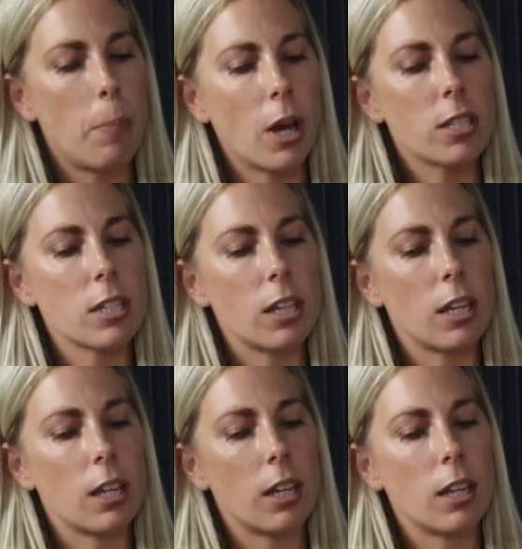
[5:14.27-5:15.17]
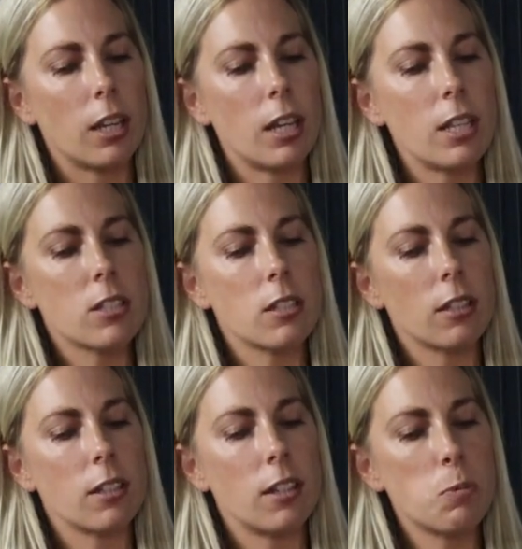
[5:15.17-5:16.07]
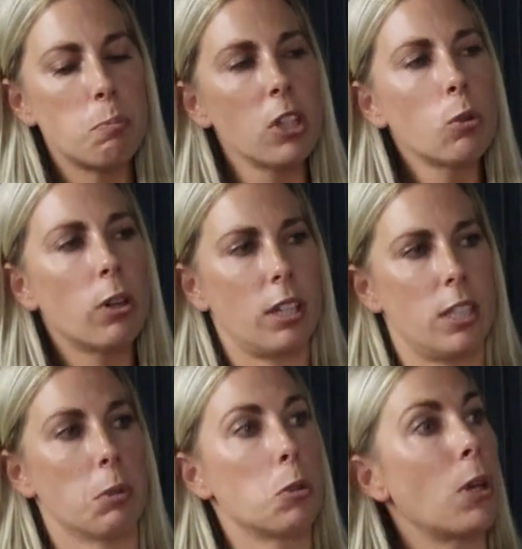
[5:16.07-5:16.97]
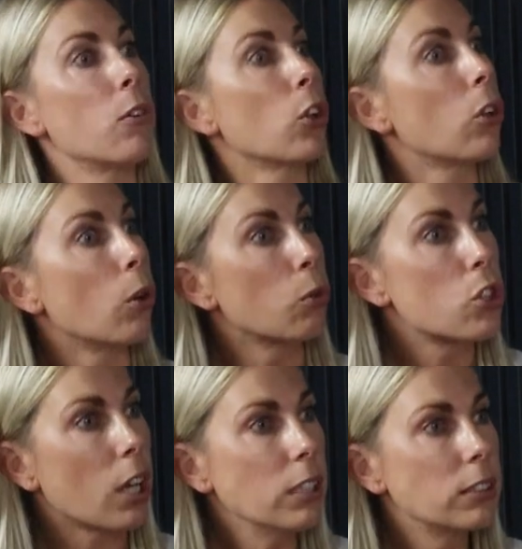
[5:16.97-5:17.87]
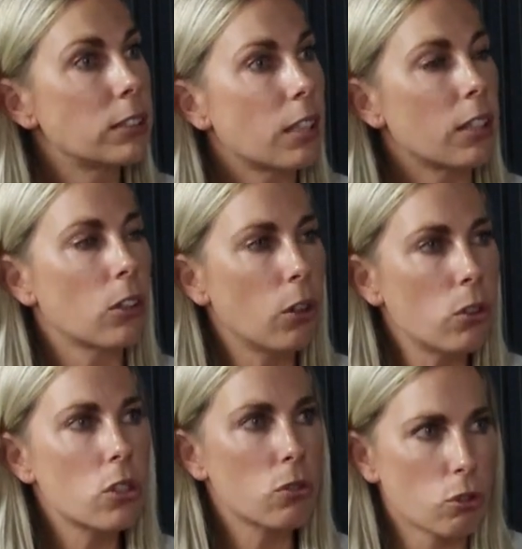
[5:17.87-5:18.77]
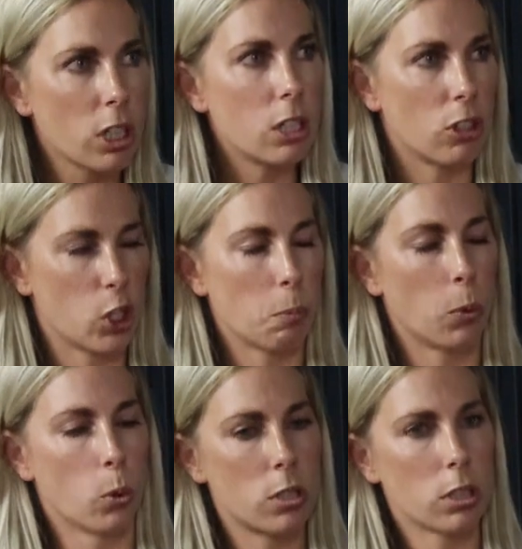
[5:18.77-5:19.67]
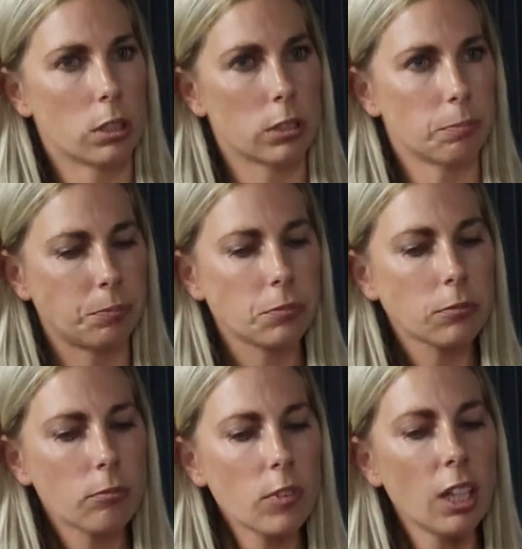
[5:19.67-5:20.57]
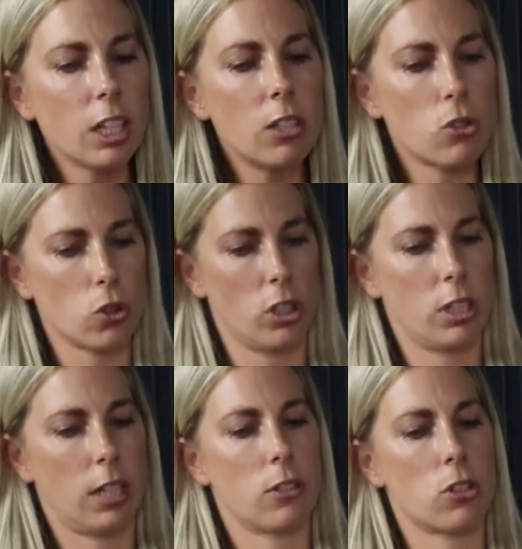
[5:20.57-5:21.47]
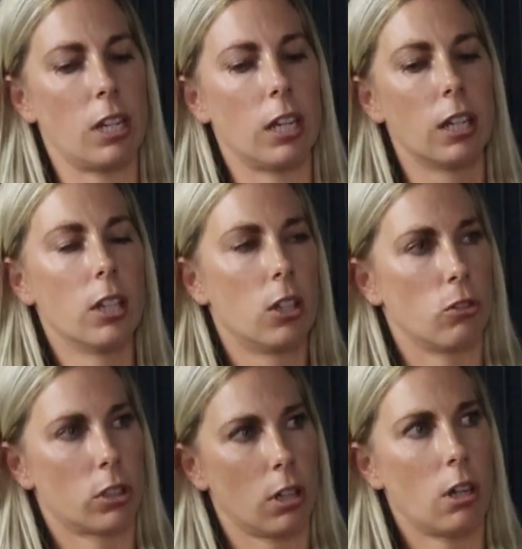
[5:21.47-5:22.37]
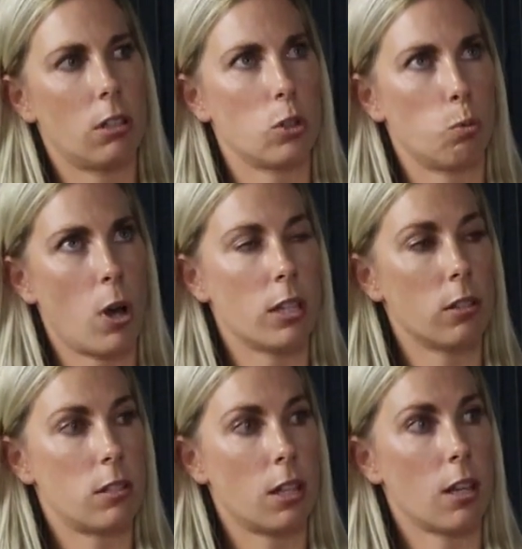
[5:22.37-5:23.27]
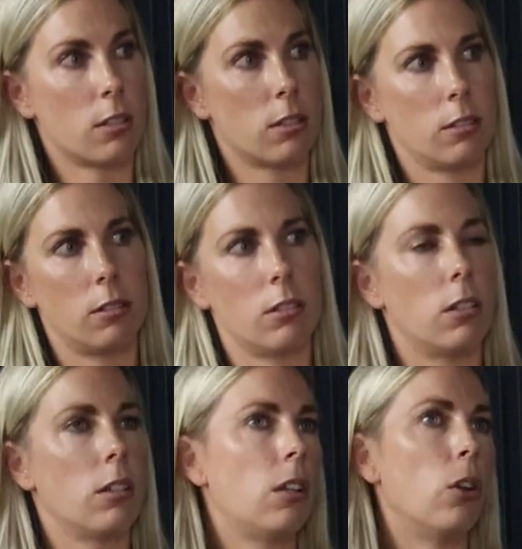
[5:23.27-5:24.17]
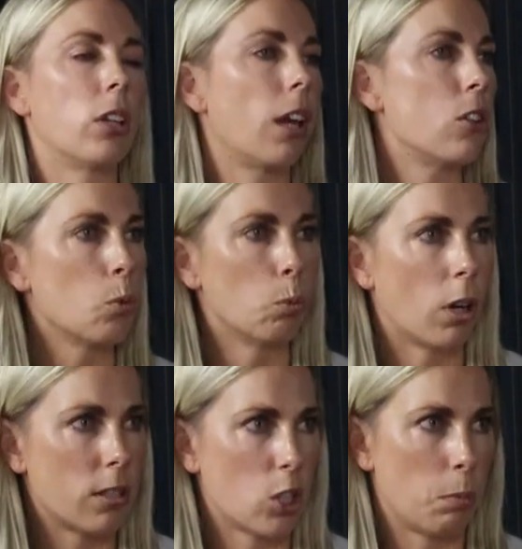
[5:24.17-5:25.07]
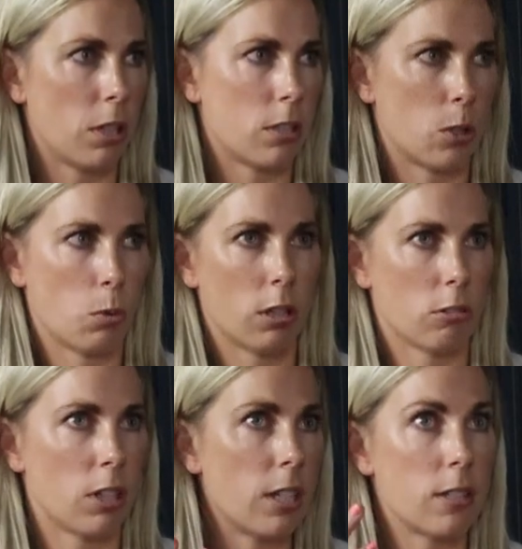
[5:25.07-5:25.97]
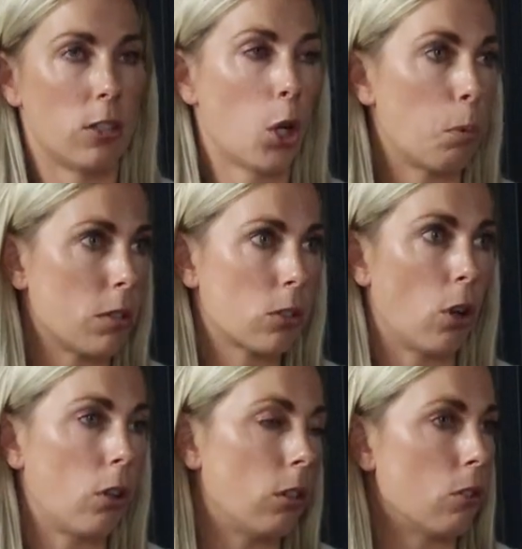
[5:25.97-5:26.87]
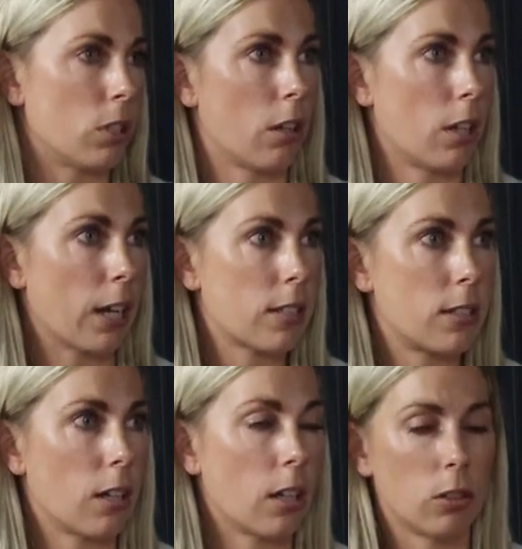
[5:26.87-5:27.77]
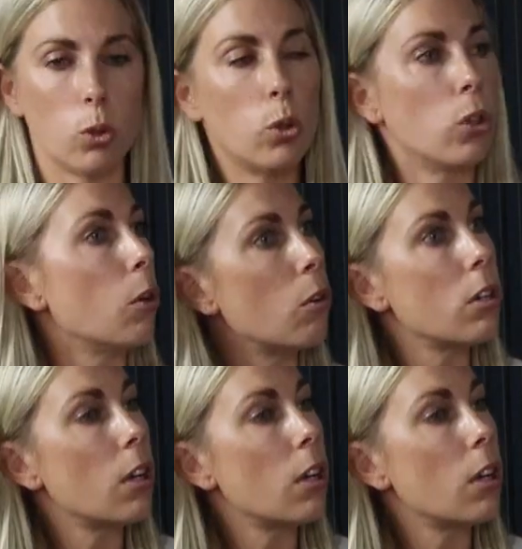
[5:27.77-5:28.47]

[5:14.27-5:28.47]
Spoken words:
But it's been quite easy because we have a good culture. I think culture is really, really important, and ensuring that actually, regardless of where you sit location-wise in the business, whether it is up in Scotland or down in Exeter or